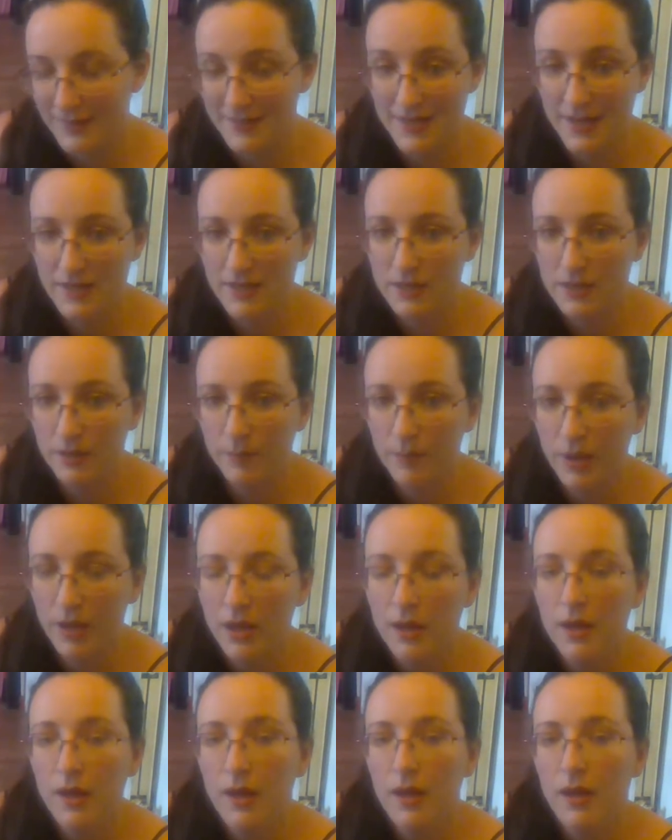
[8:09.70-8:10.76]
setup
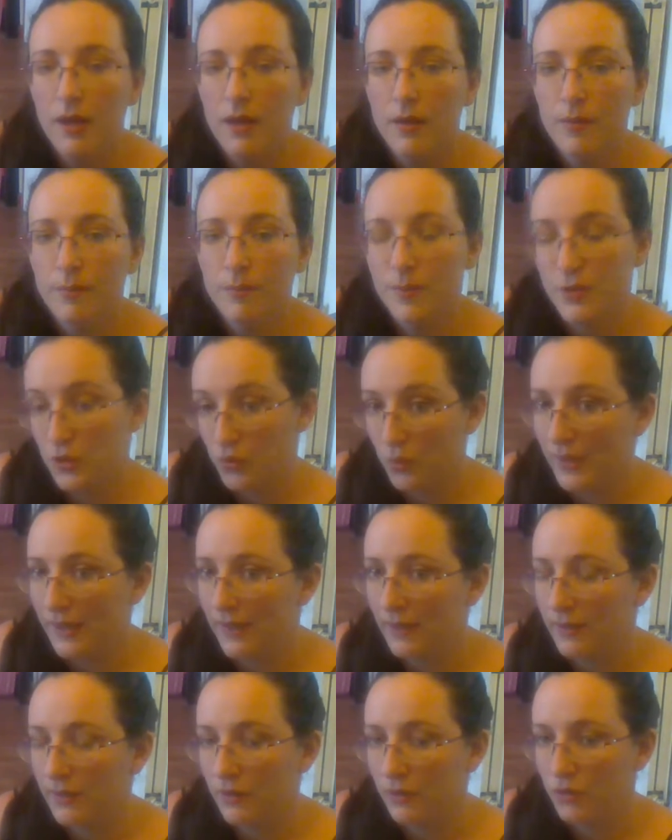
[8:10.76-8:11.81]

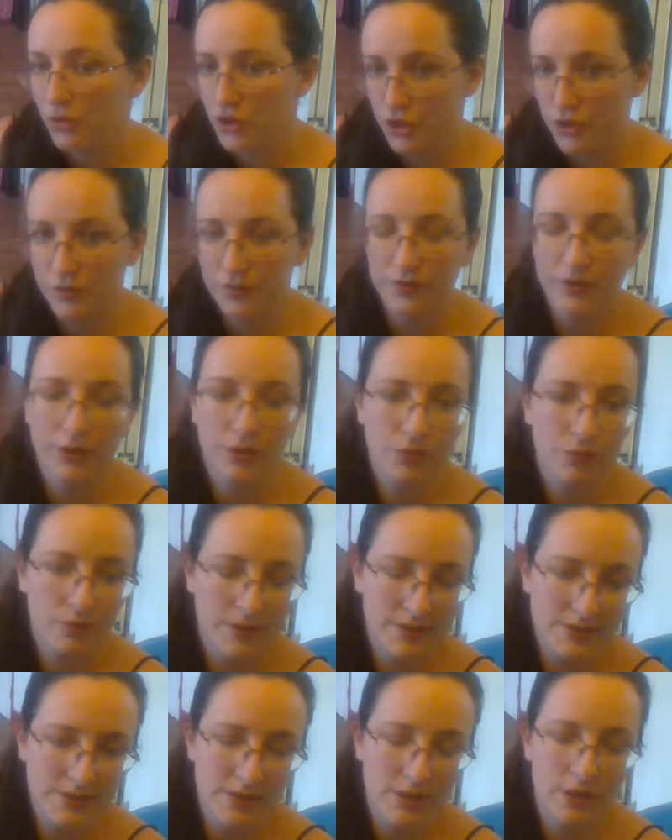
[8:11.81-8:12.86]
between choosing your
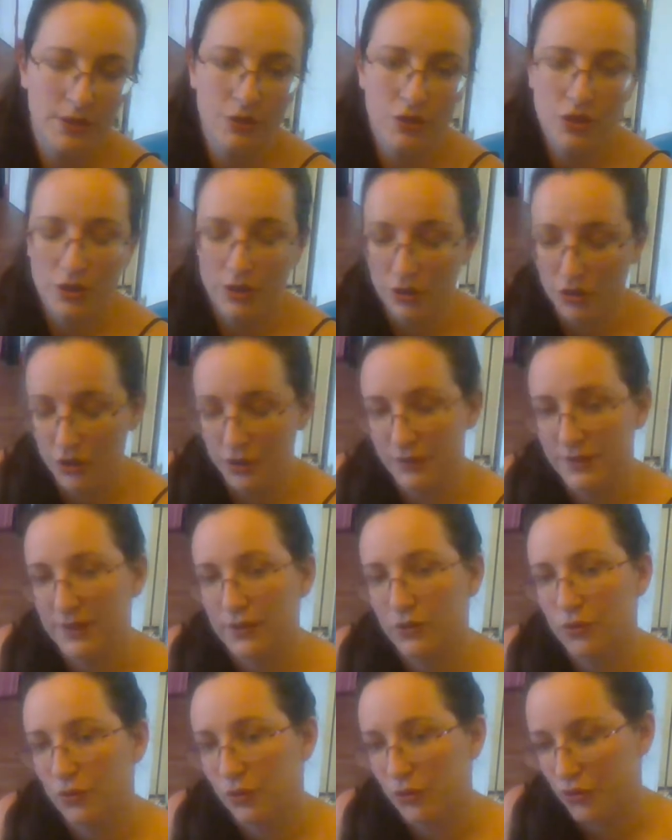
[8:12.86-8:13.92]
research and
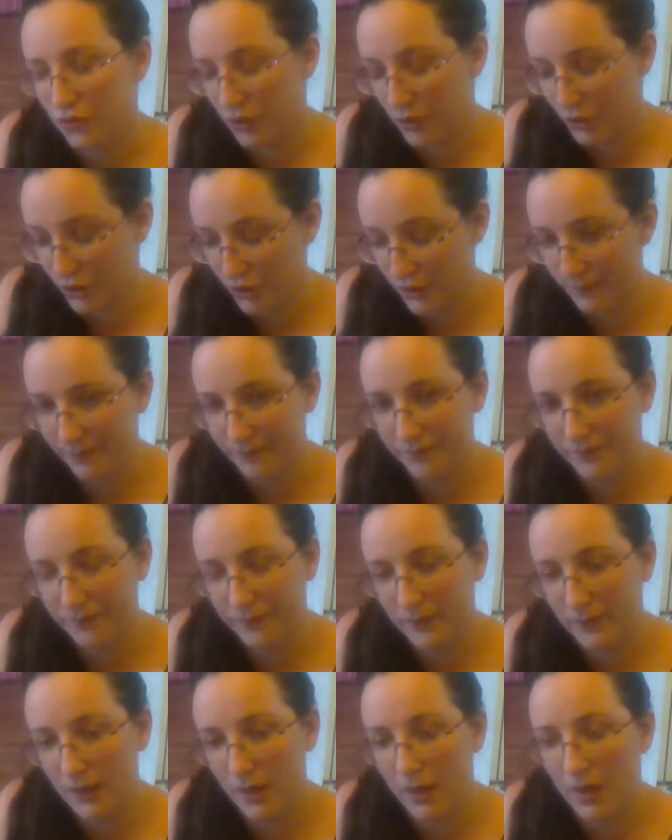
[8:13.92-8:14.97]
choosing your construction.
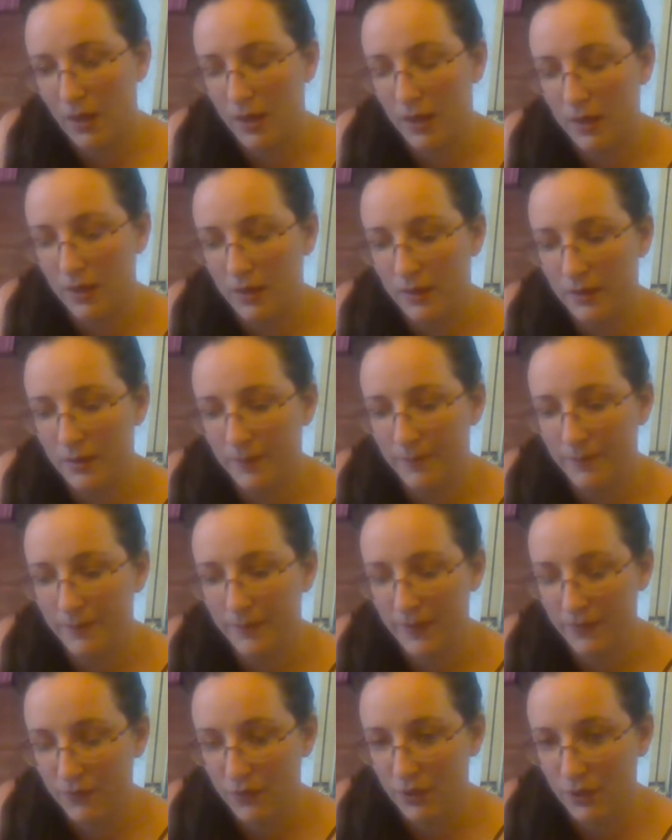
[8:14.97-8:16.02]

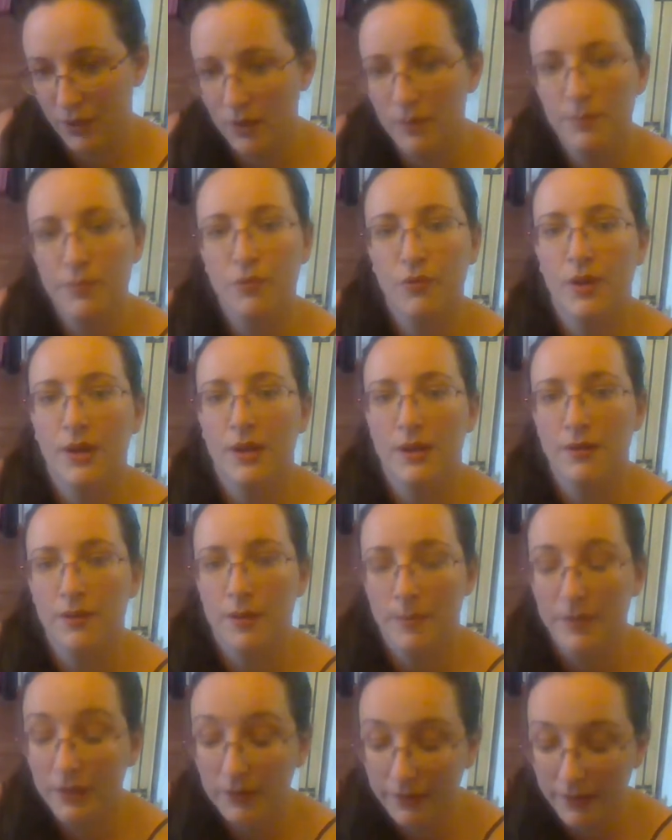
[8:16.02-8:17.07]
If you're going to upgrade
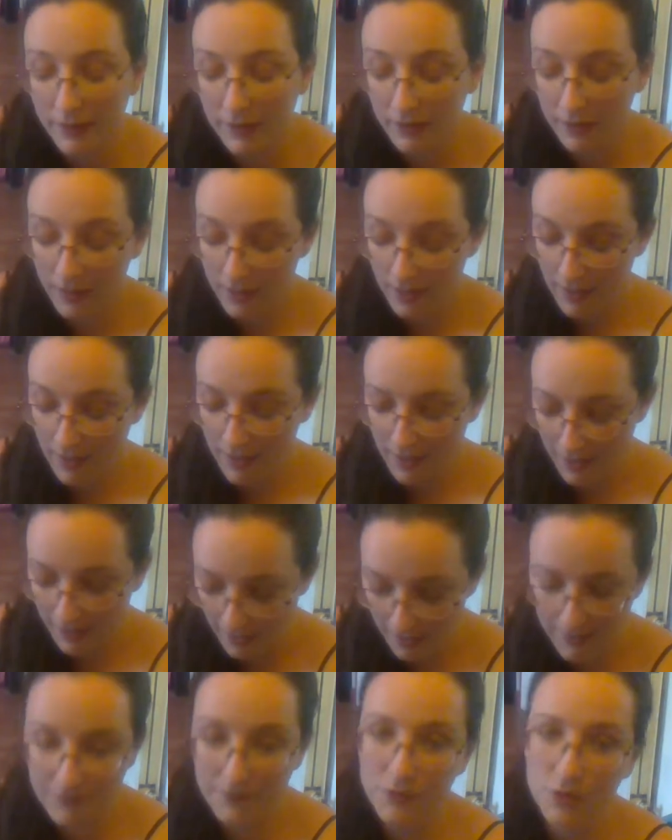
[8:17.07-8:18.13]
a building,
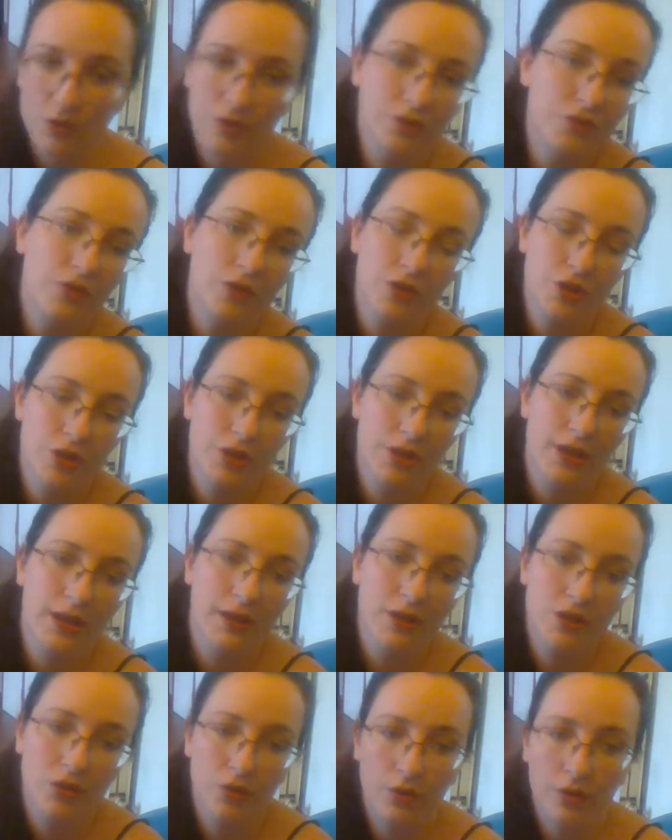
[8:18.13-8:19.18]
have your construction
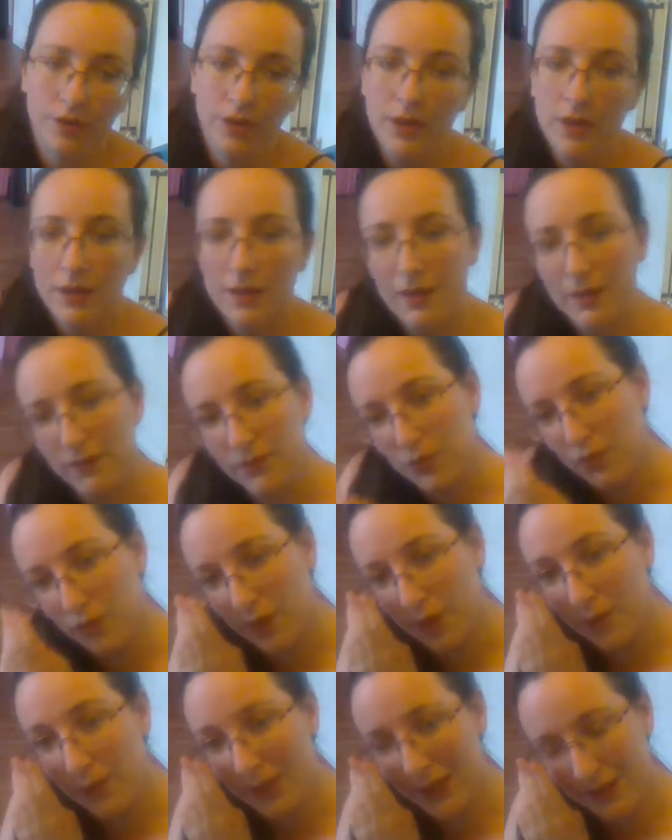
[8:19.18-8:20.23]
kit on. If you're
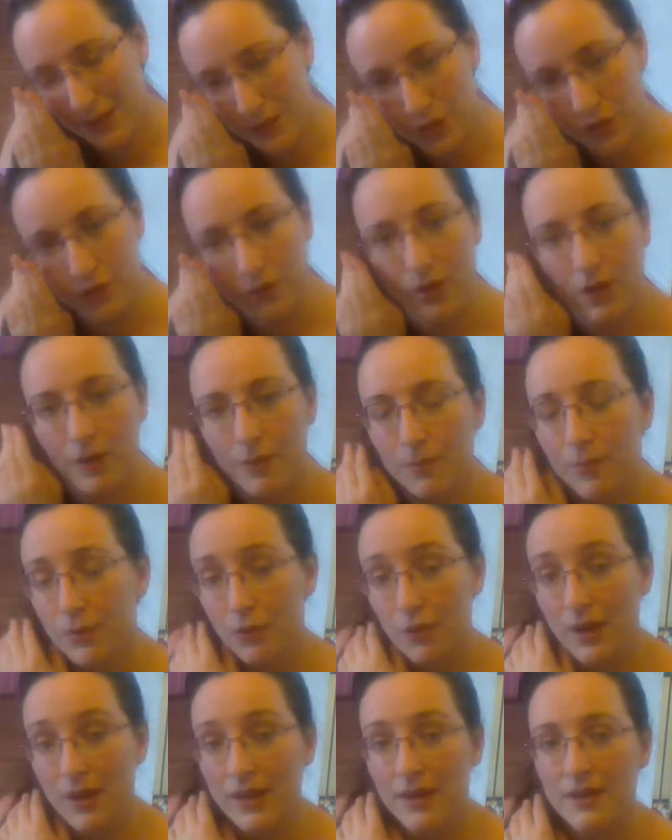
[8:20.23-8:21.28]
going to if
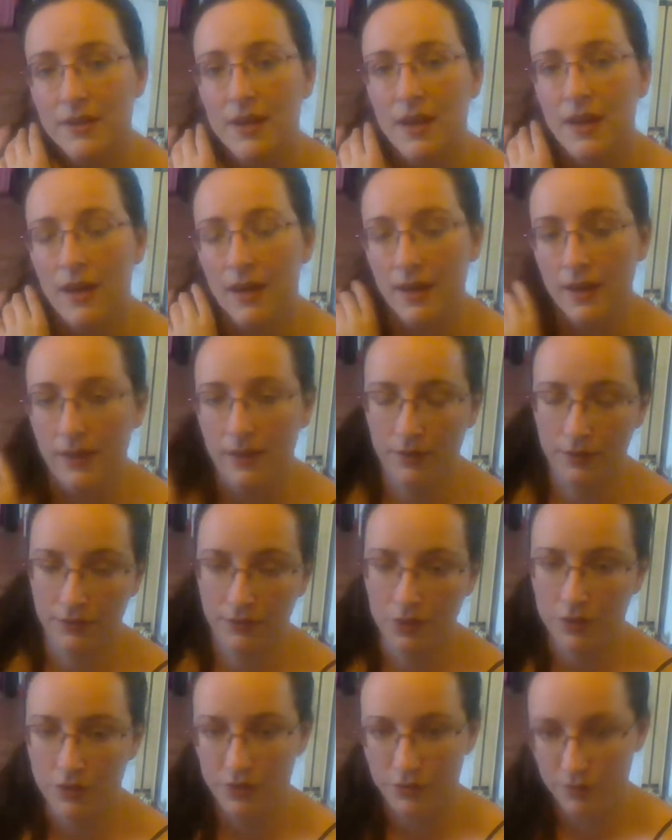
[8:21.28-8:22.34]

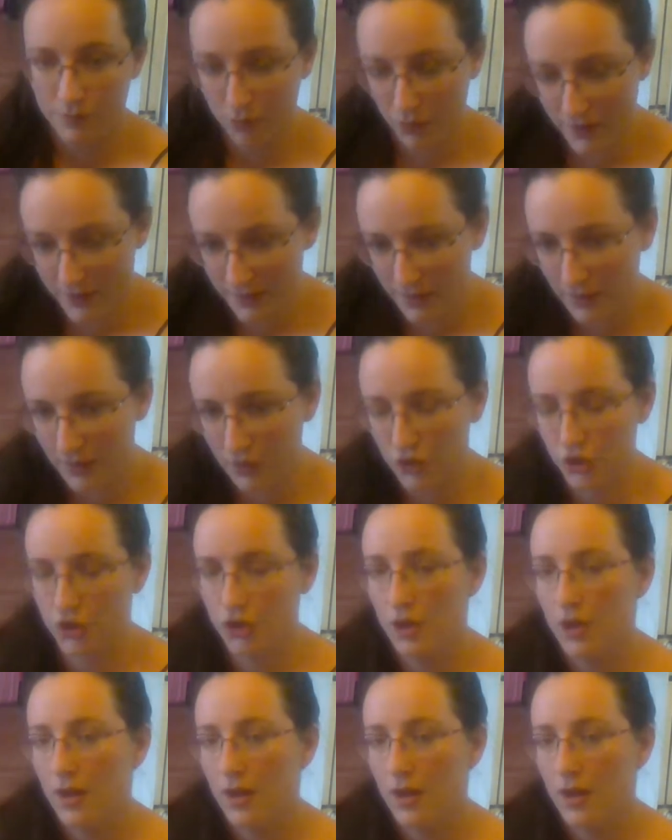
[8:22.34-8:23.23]
you're going to do some research,